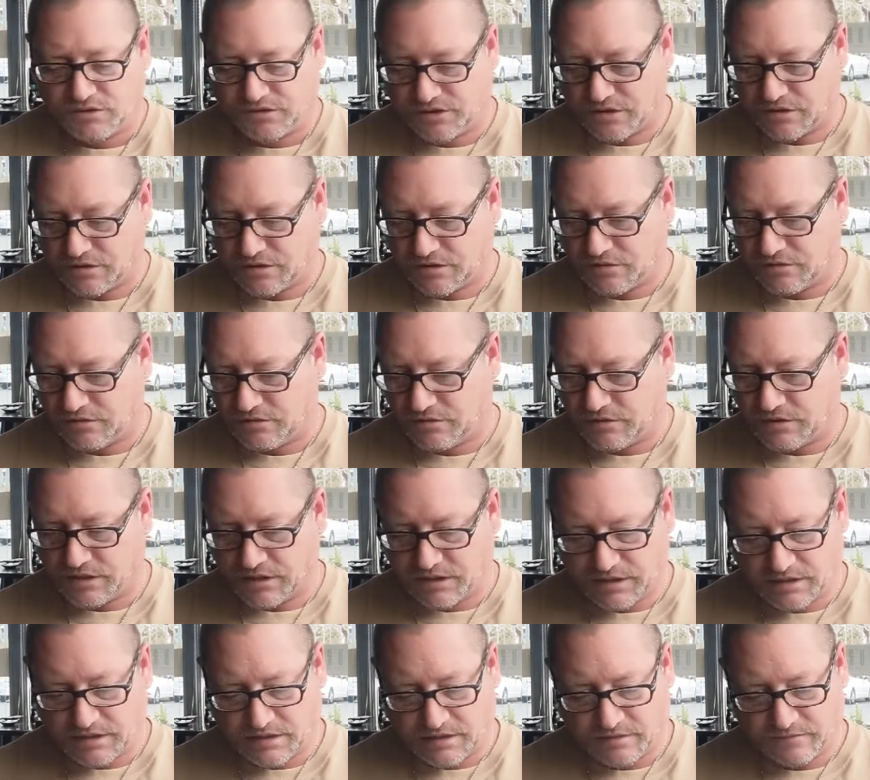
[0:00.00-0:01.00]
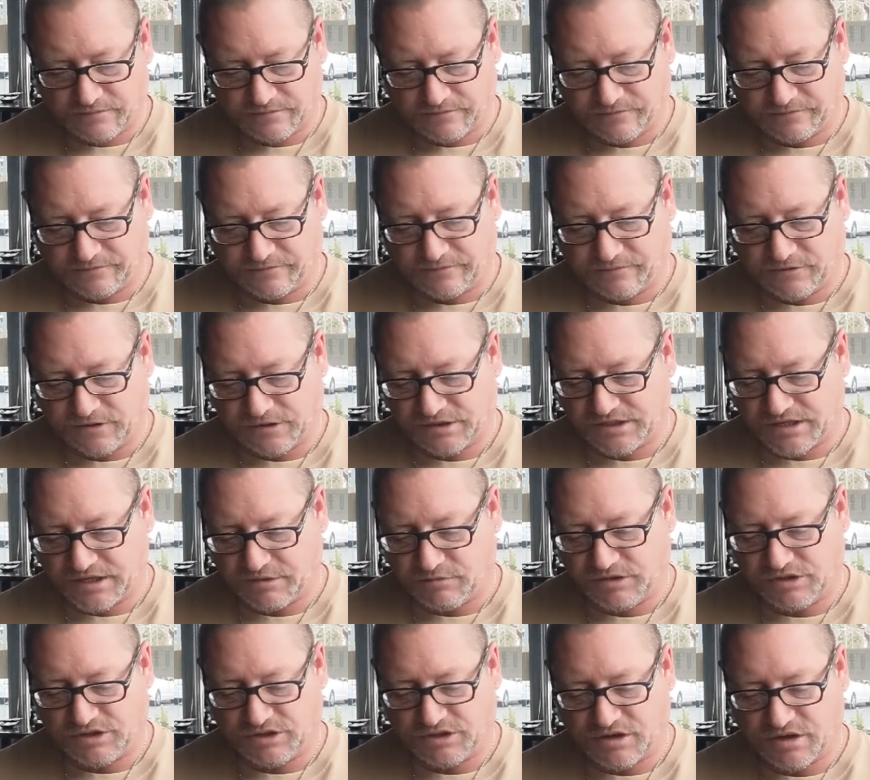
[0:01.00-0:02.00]
So uh, first
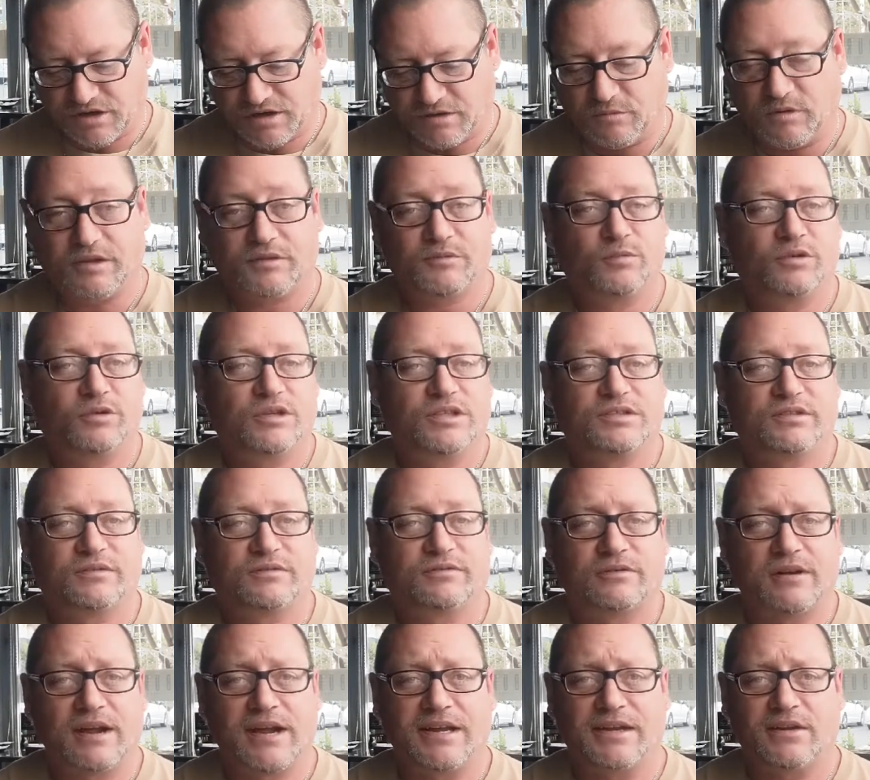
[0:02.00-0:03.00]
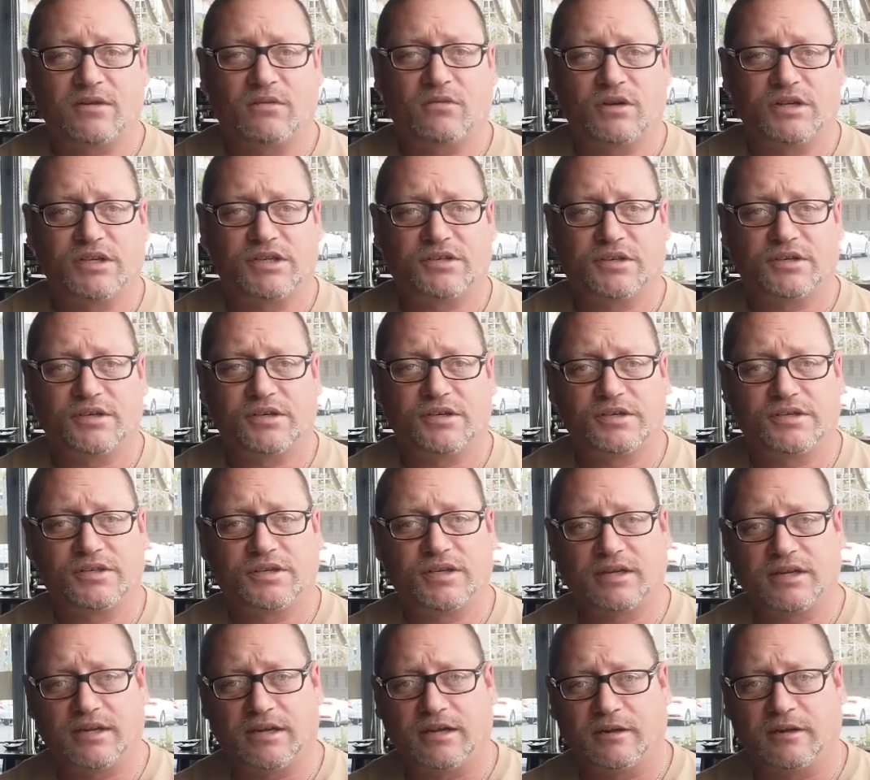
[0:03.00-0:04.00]
thing we started with was the fried
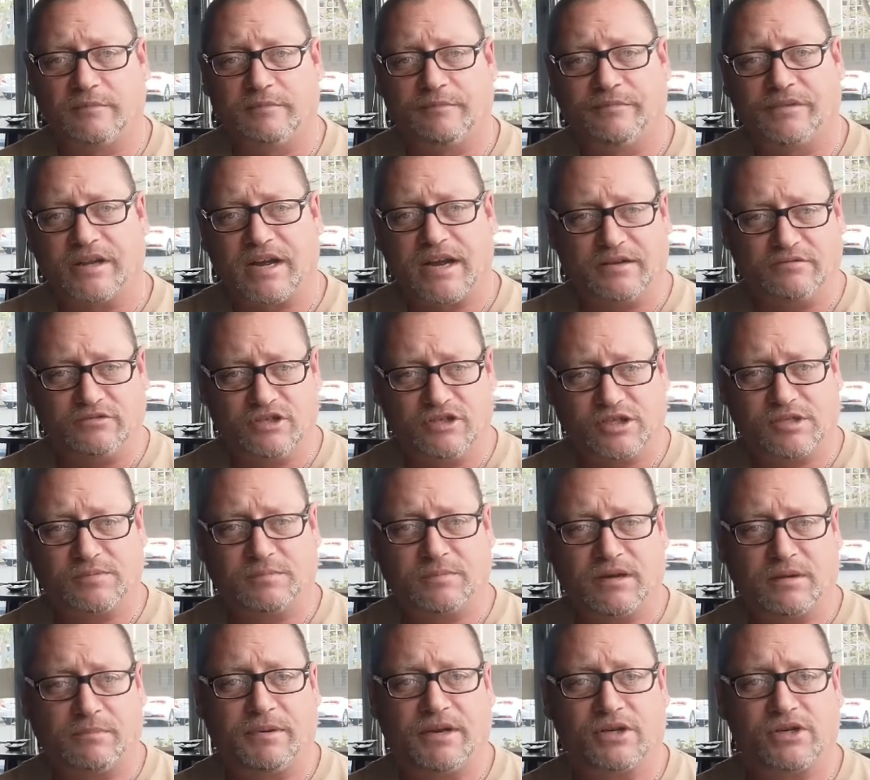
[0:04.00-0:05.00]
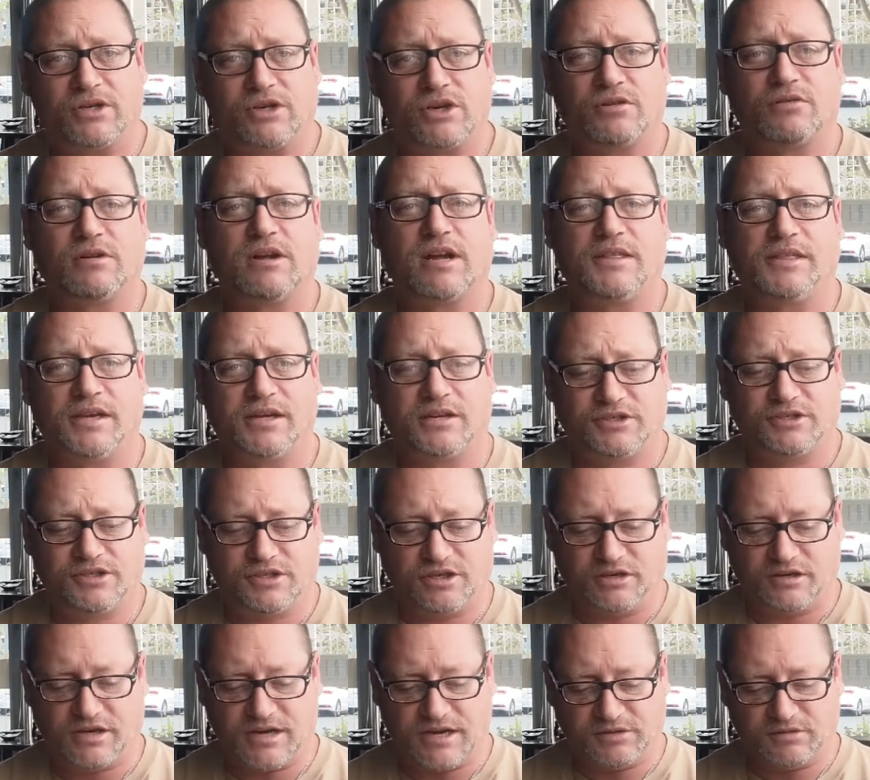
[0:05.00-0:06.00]
oysters. Uh, I just put a picture on there
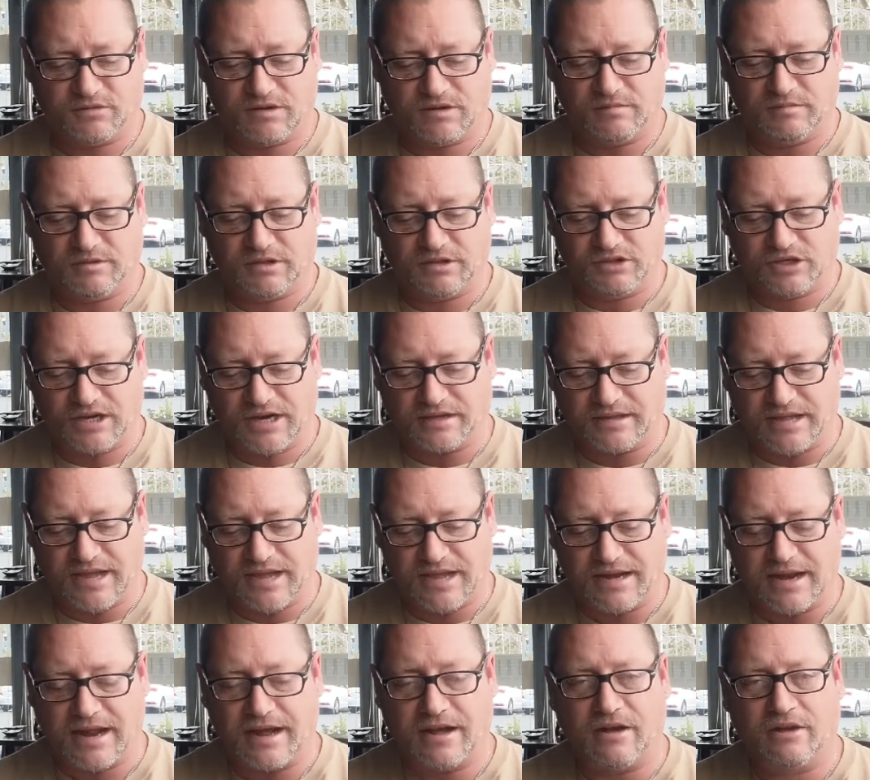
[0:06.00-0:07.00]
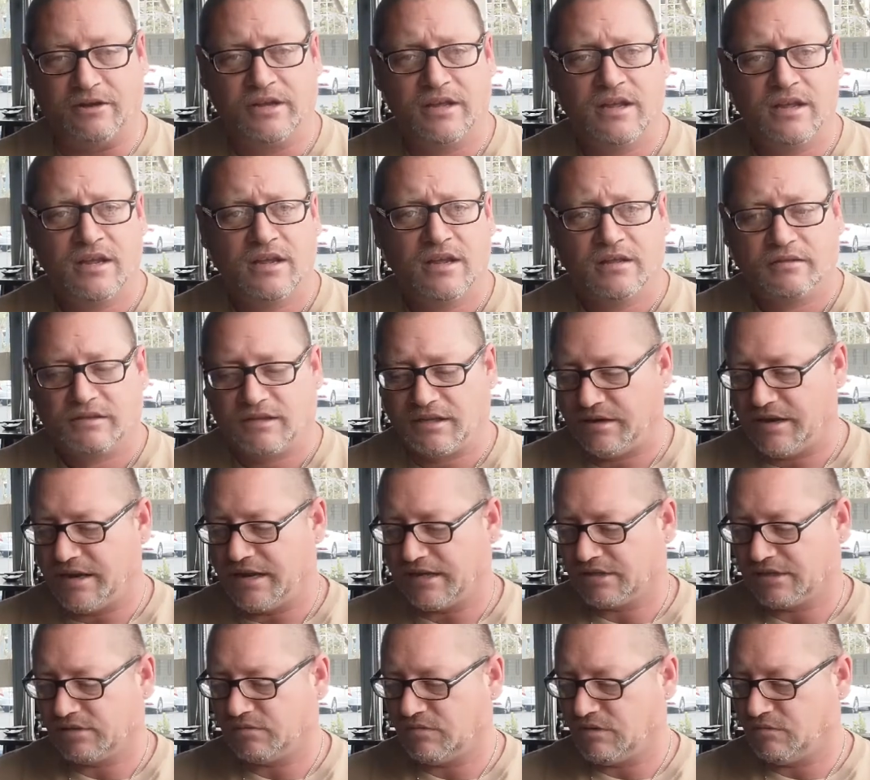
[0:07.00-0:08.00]
so you guys were able to check that out. The
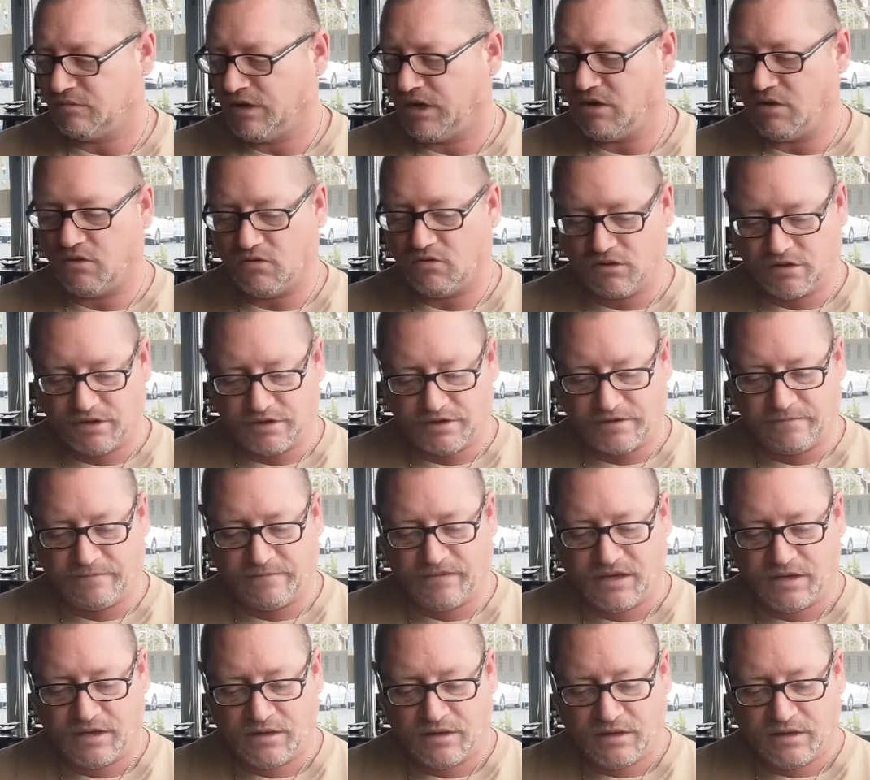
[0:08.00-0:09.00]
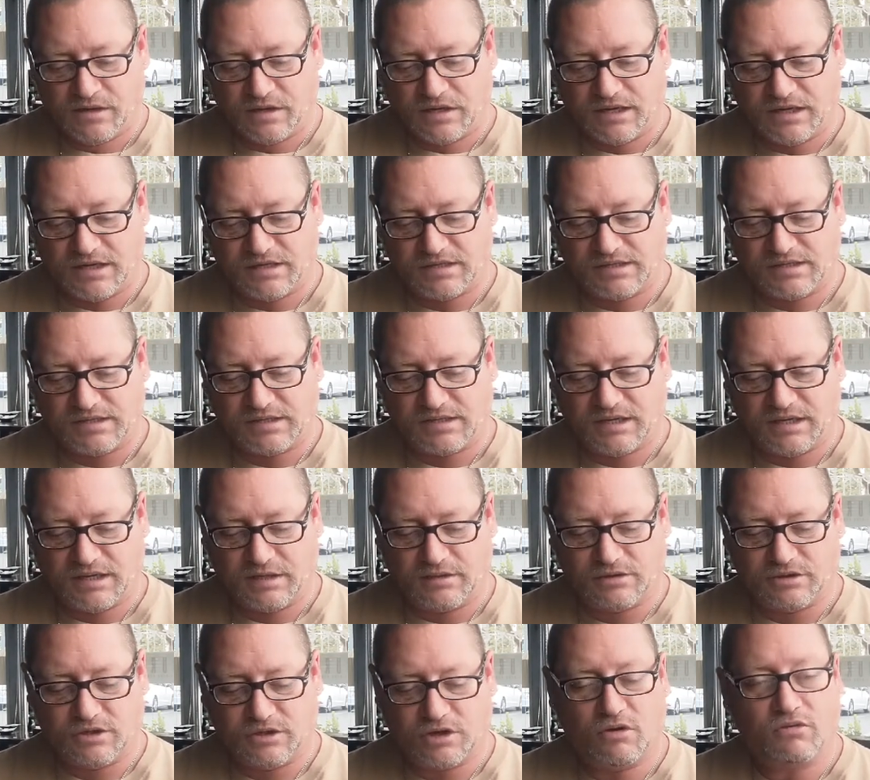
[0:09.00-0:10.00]
next one we ordered is
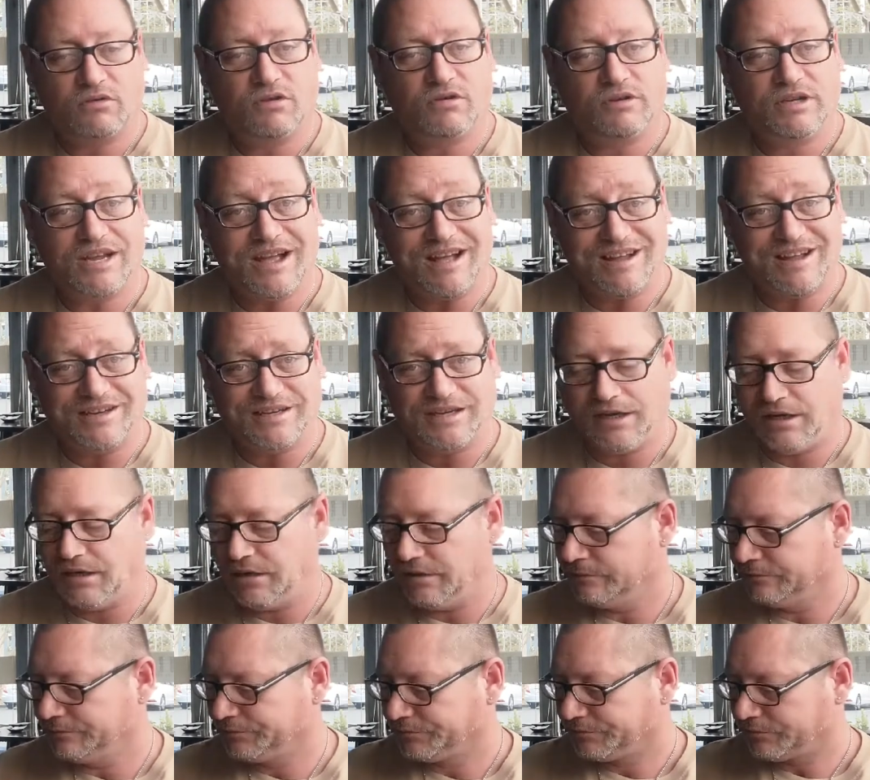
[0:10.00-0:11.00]
the tokoyaki.